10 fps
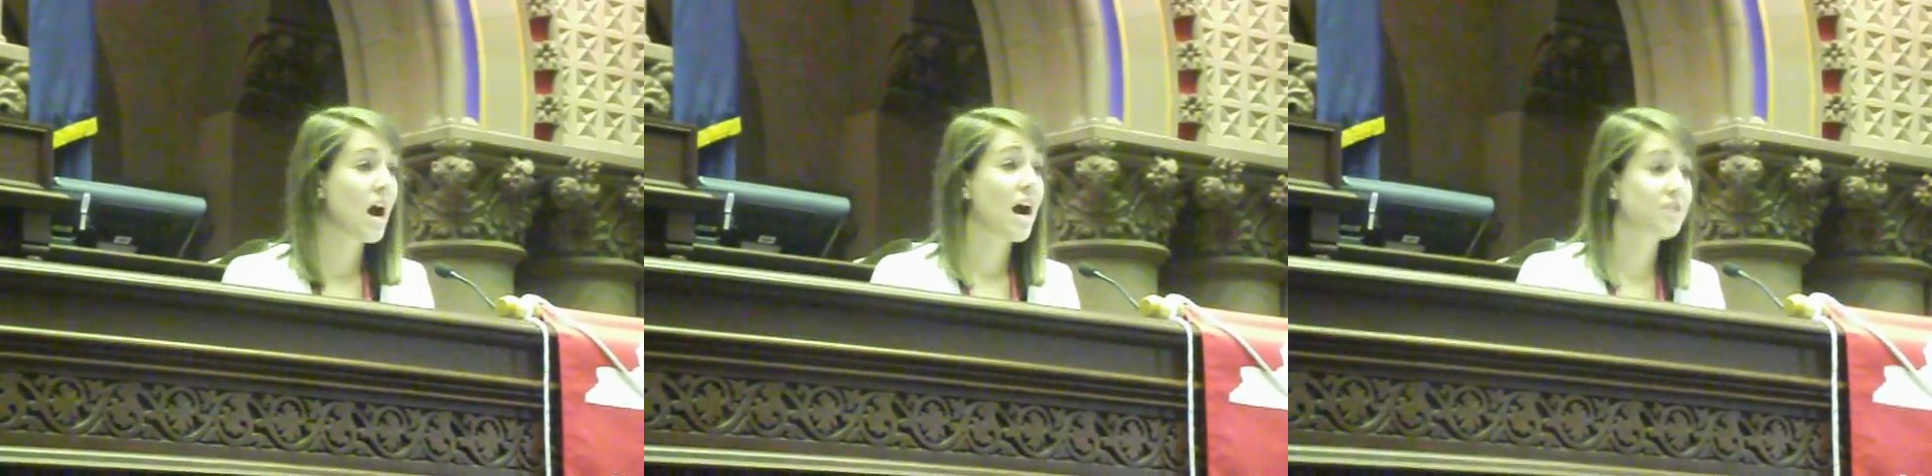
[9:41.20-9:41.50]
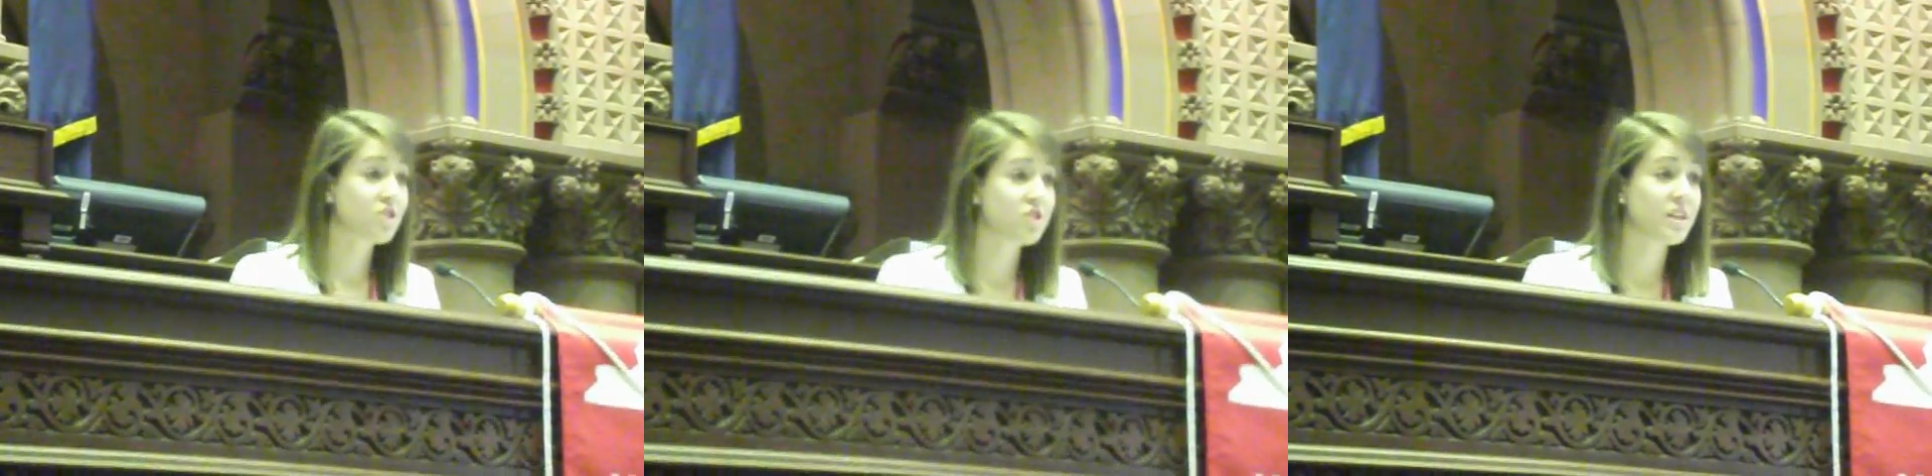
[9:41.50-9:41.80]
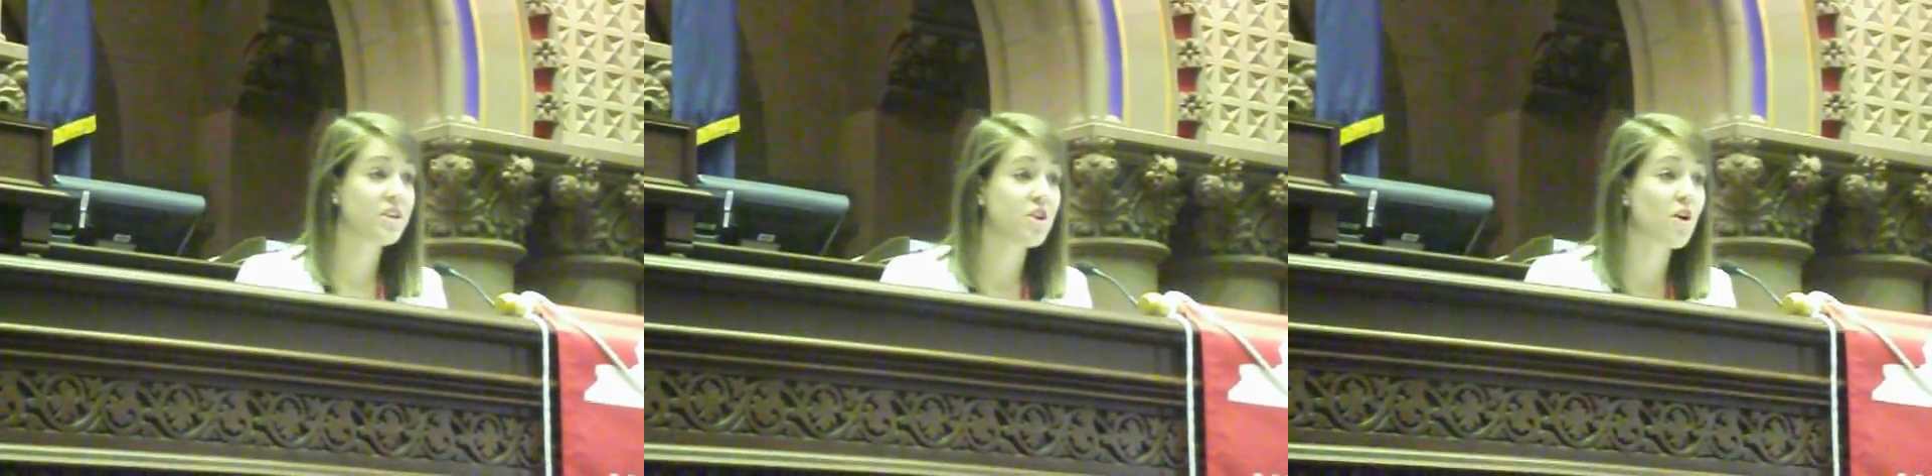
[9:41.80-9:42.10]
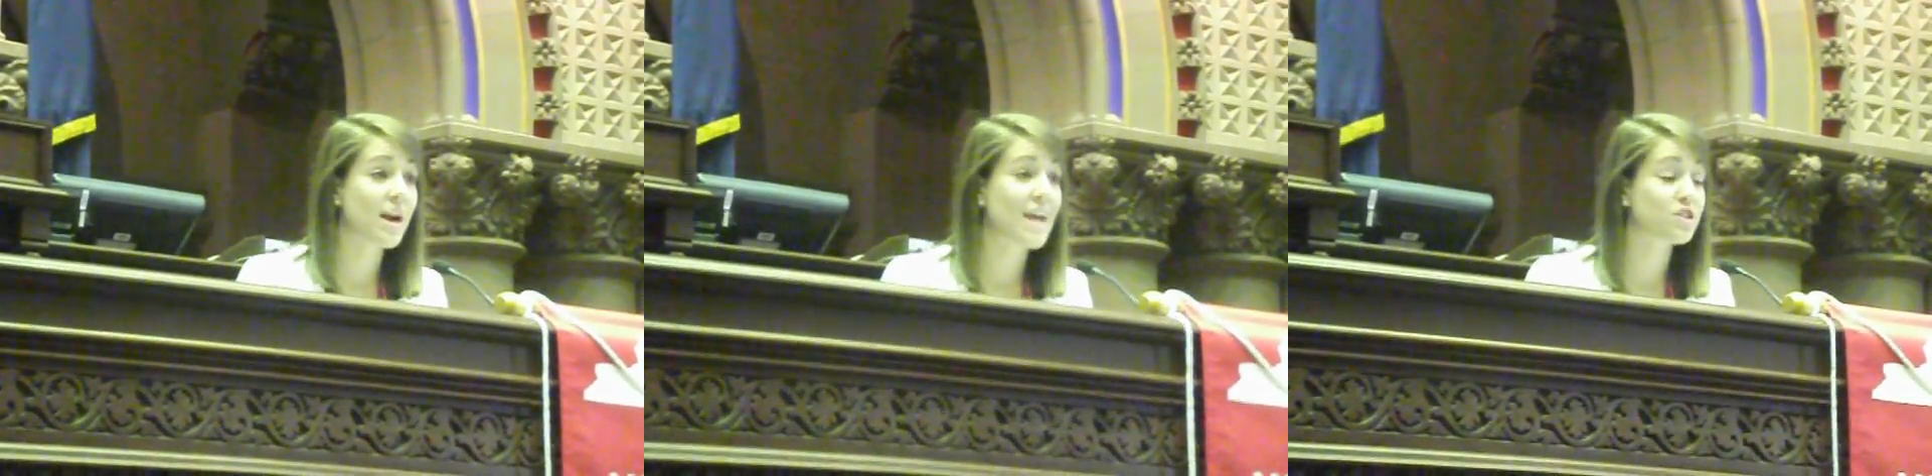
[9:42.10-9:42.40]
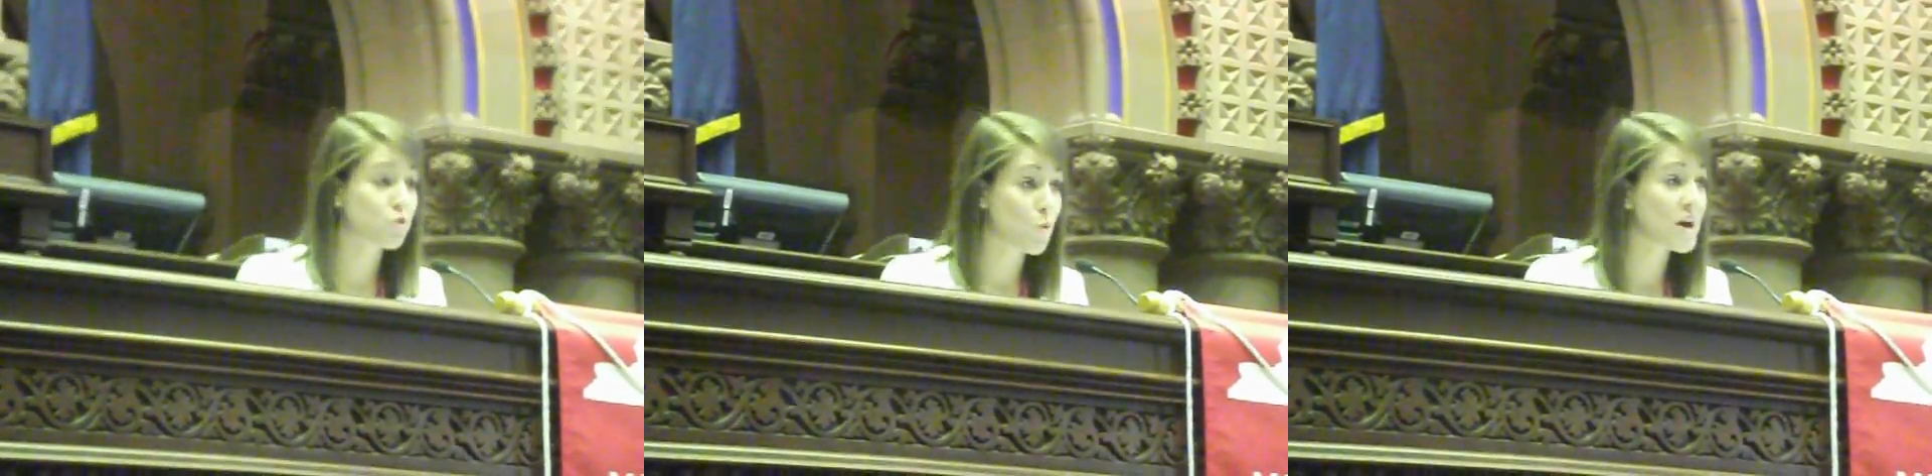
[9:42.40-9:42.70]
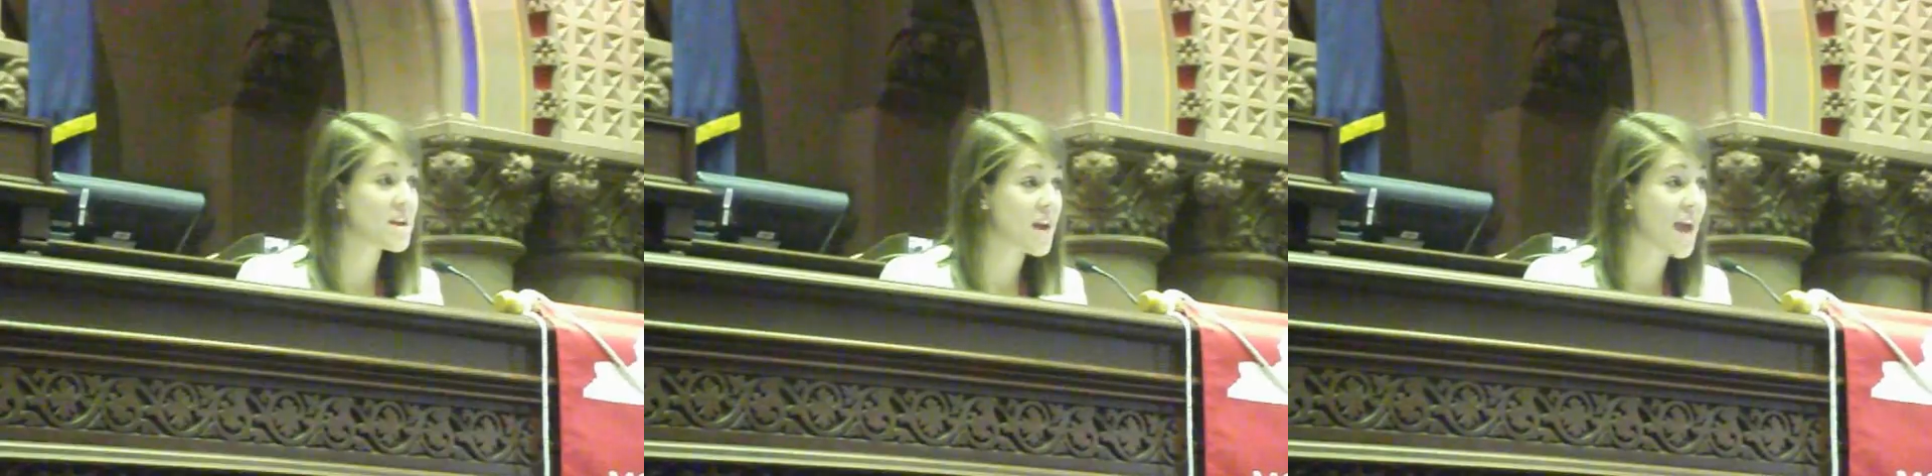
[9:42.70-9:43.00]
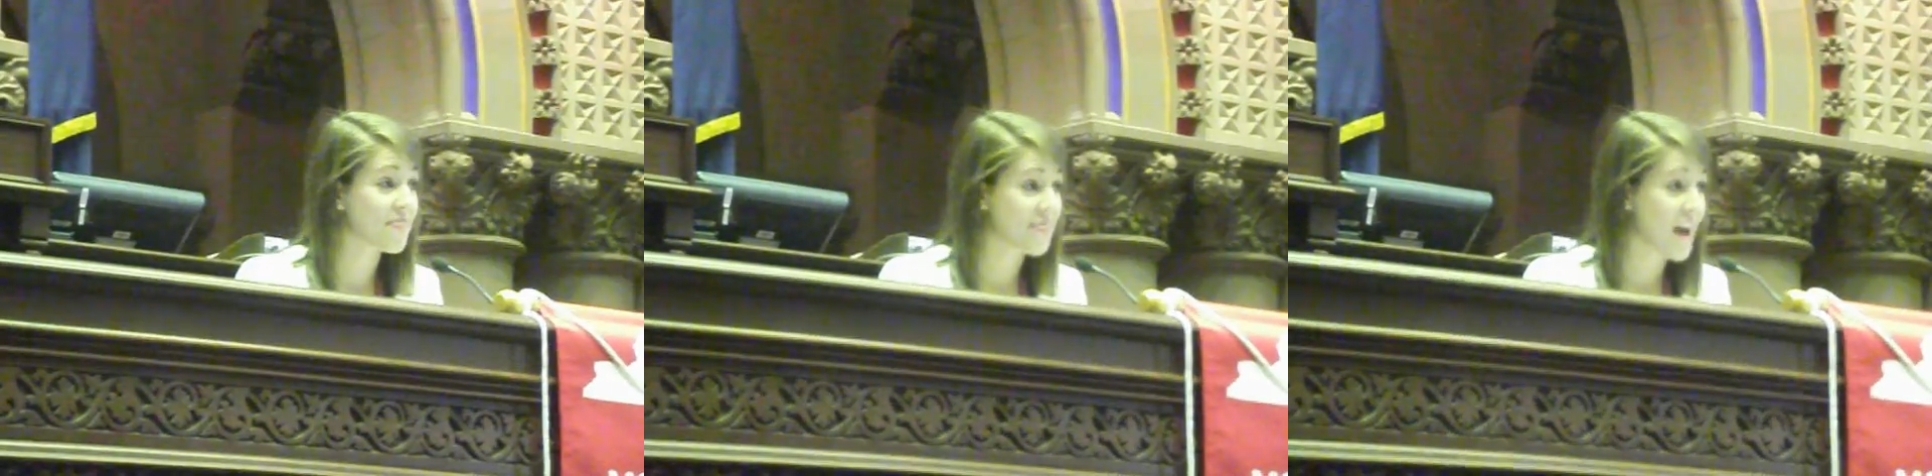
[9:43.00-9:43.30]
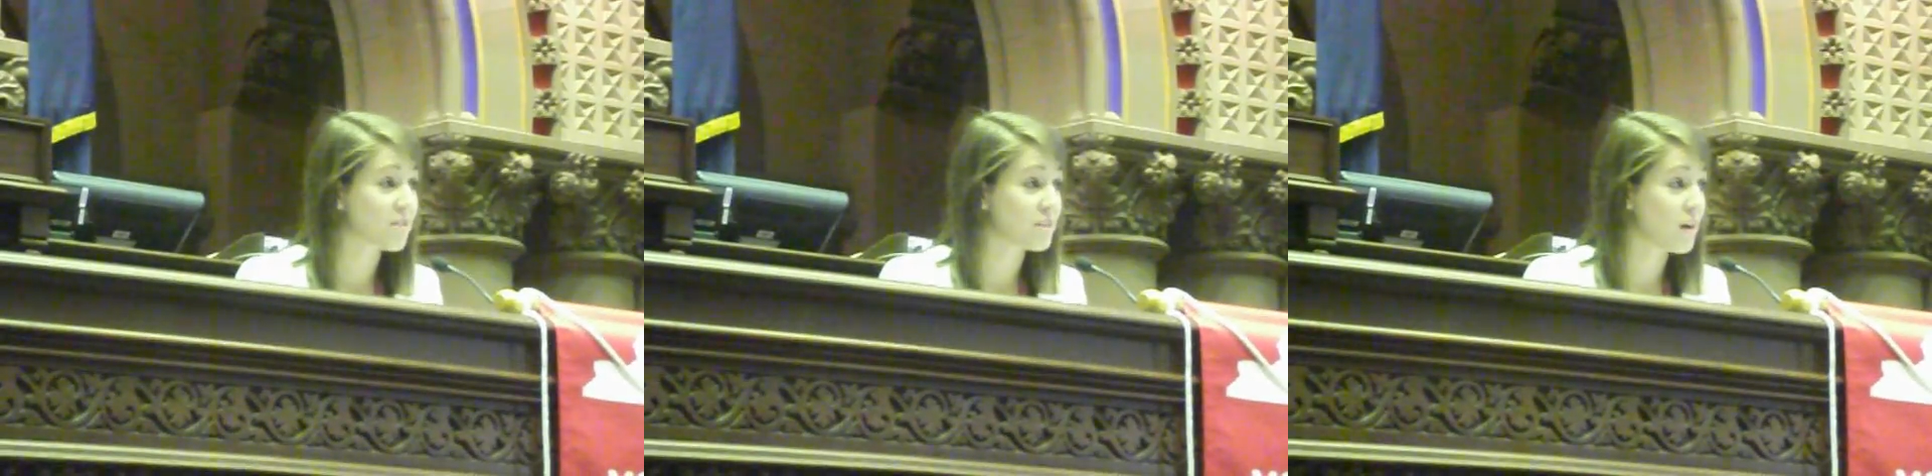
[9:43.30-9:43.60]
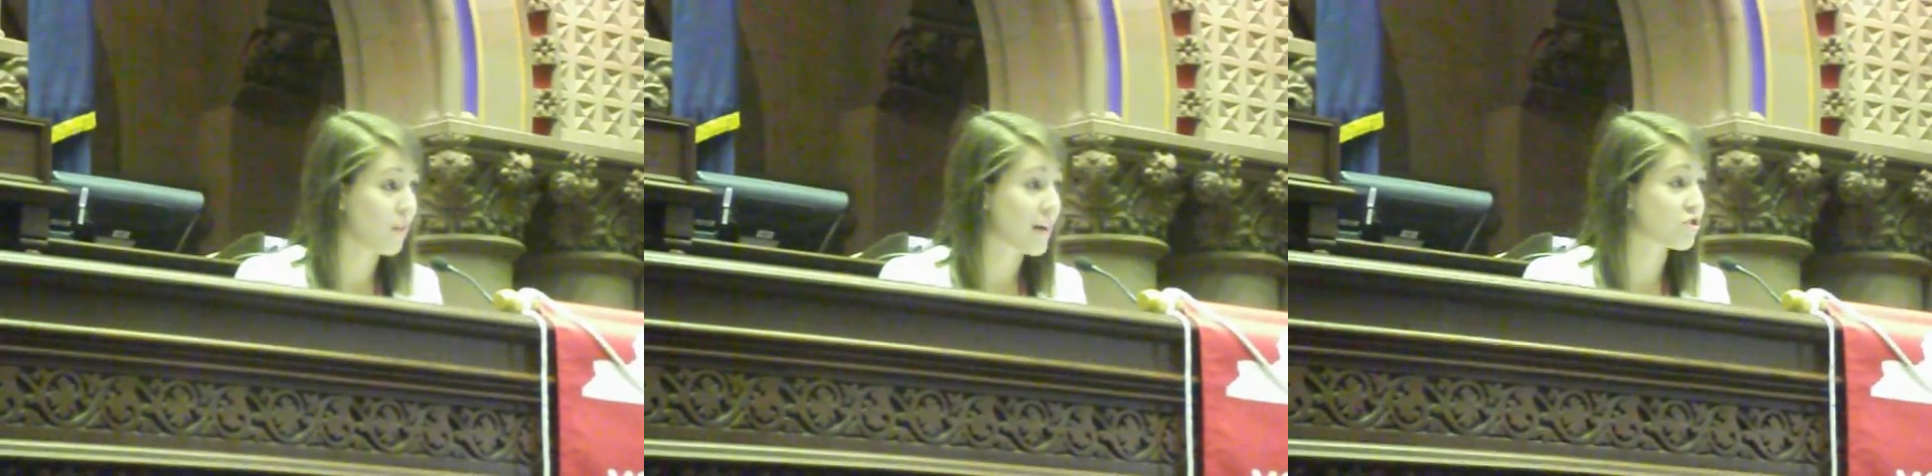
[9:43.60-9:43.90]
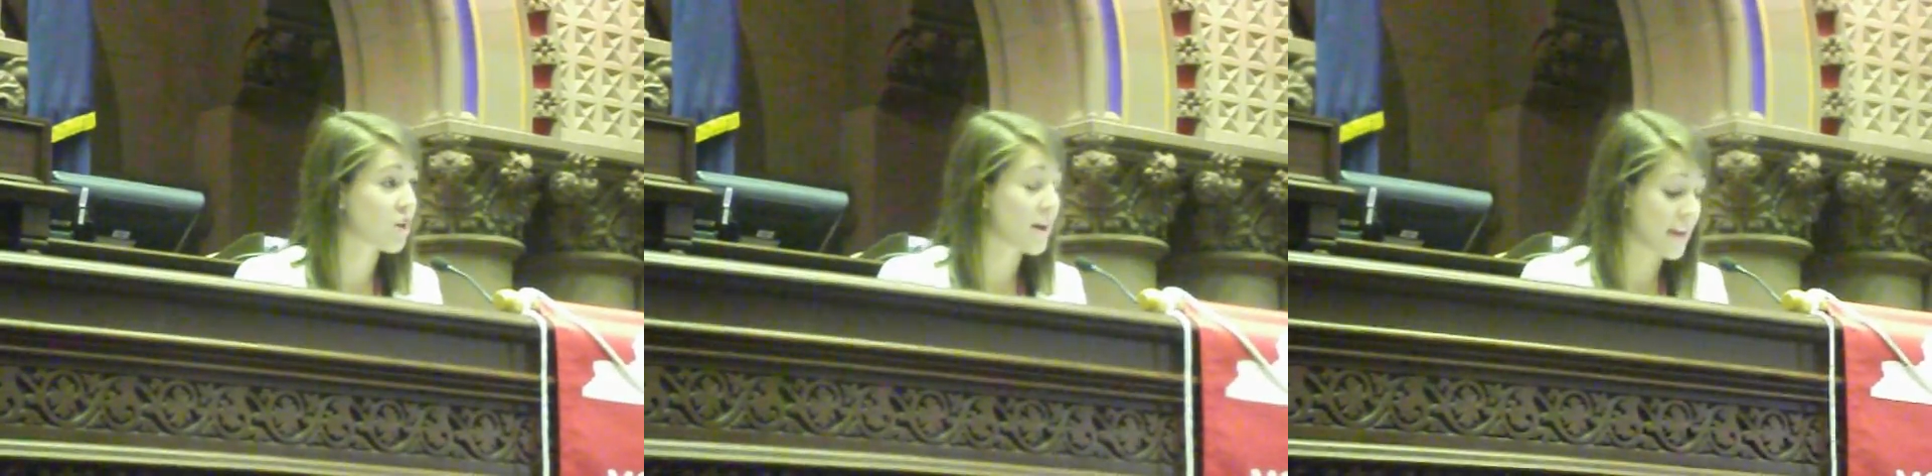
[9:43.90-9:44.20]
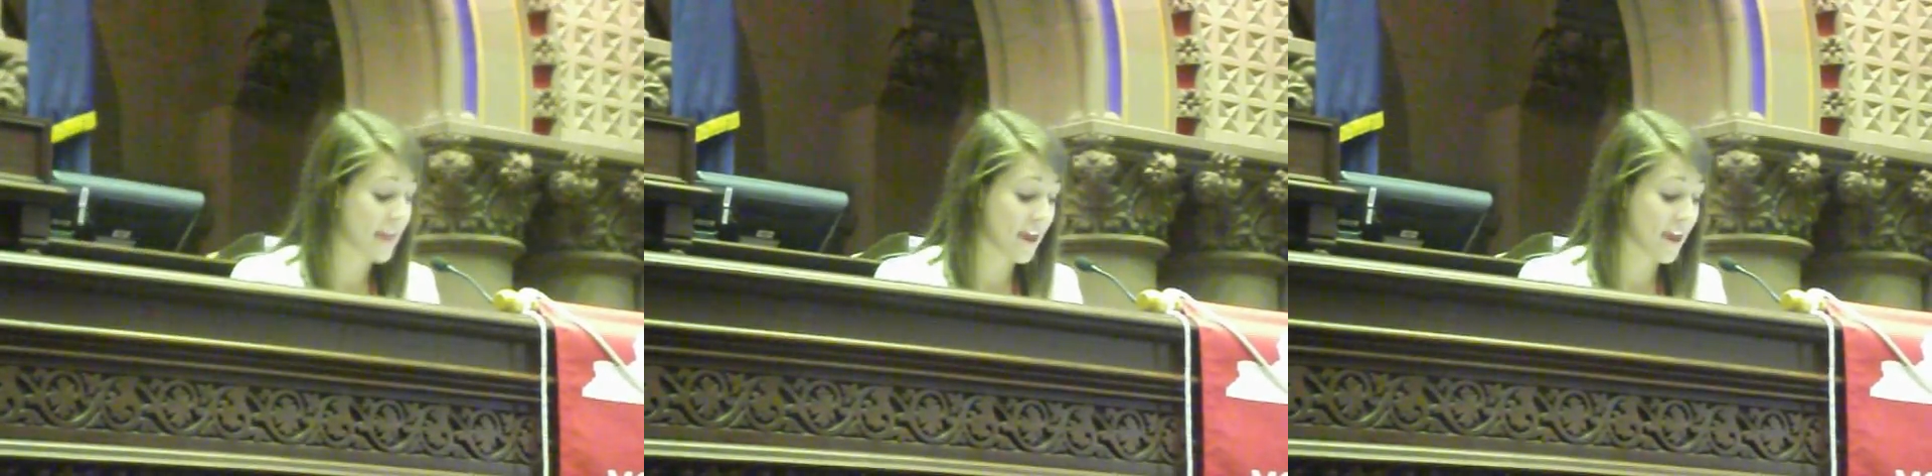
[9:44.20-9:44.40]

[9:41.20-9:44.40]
Additionally, New York has 29,000 electronic